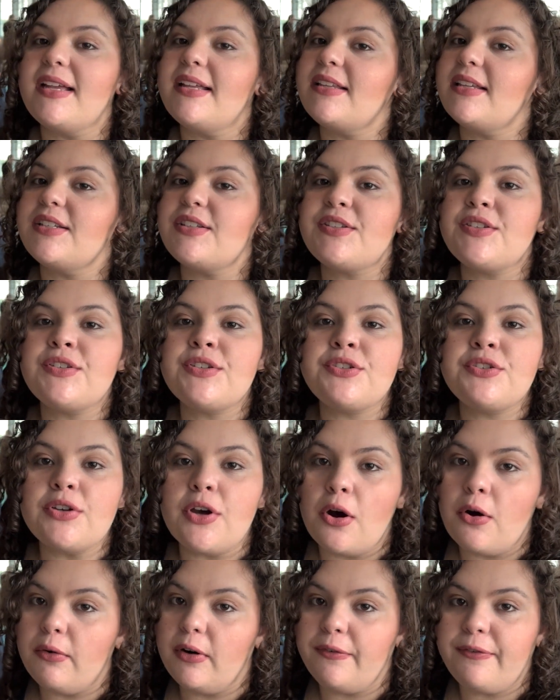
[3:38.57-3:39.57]
This is
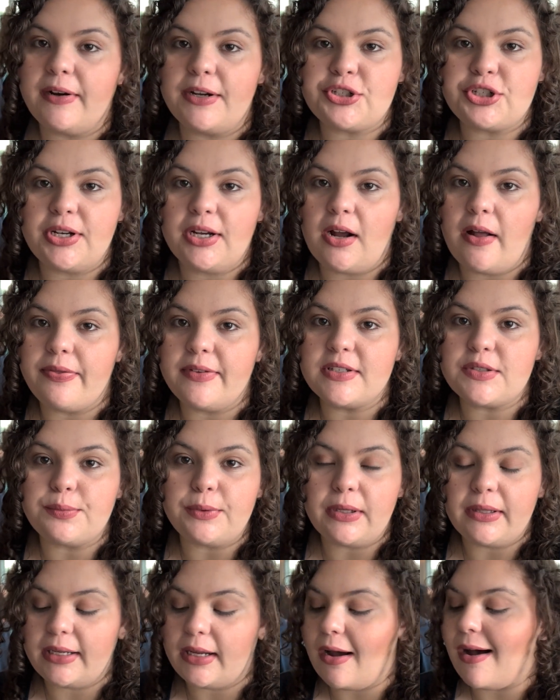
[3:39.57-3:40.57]
so refreshing on this
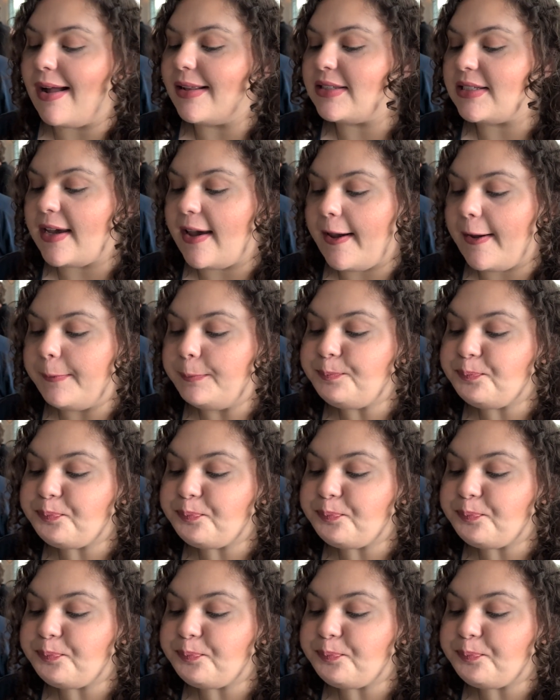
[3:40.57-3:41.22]
really hot day.